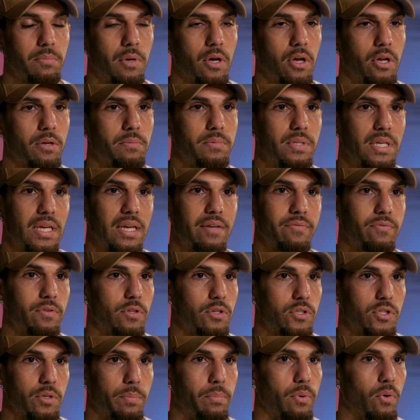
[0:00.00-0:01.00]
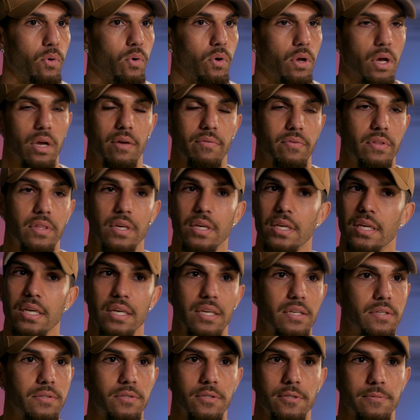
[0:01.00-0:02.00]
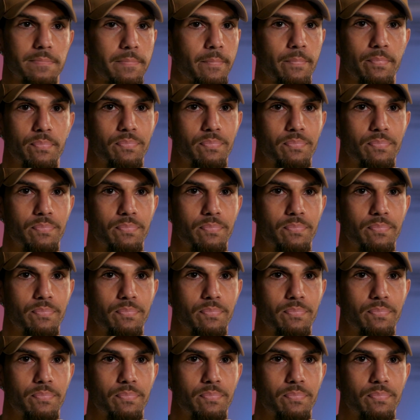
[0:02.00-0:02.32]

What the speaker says: my hometown, for the support over the years.